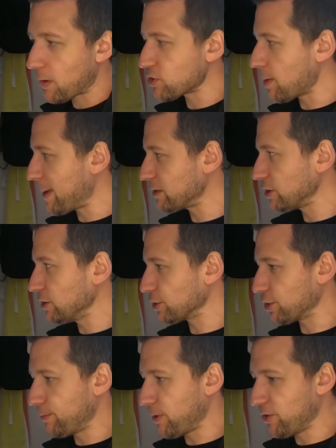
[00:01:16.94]
So I'm actually not
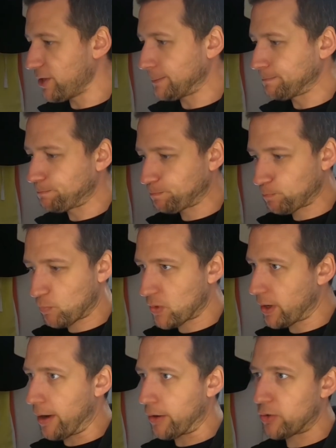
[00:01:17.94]
gonna bother
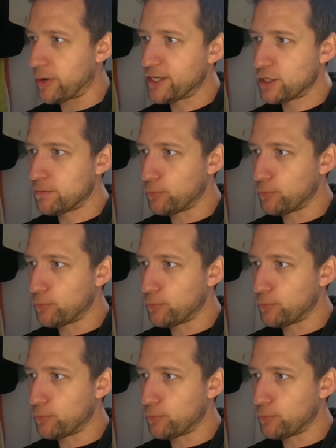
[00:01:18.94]
upgrading